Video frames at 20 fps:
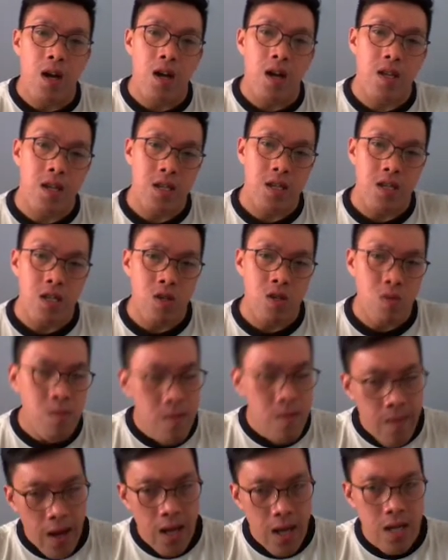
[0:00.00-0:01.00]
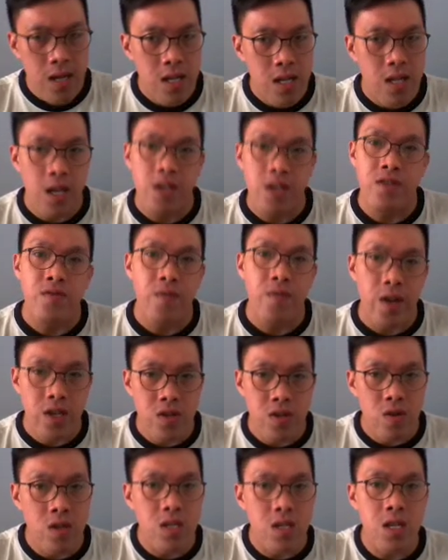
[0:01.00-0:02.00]
There's a supermarket, there's
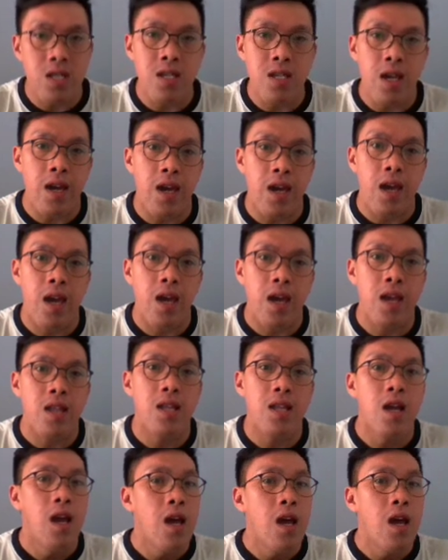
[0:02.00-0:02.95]
restaurants inside, and